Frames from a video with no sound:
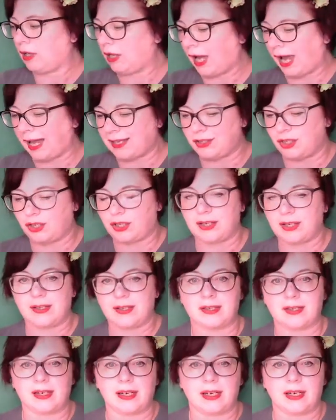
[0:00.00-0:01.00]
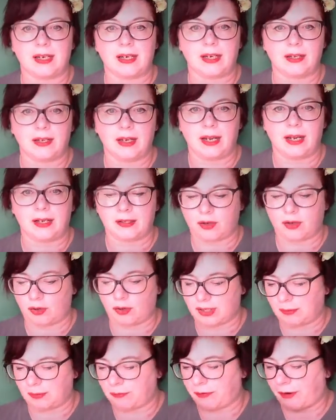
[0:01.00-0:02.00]
As you can see, it's got
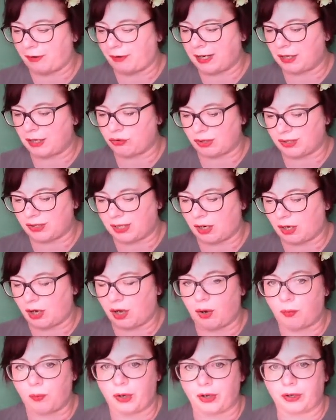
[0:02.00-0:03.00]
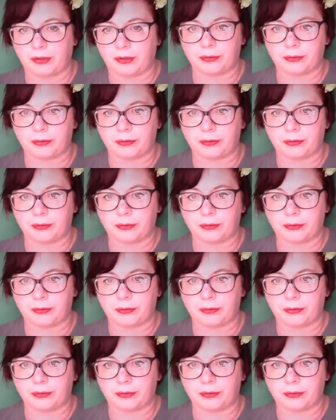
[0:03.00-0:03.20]
some very interesting artwork.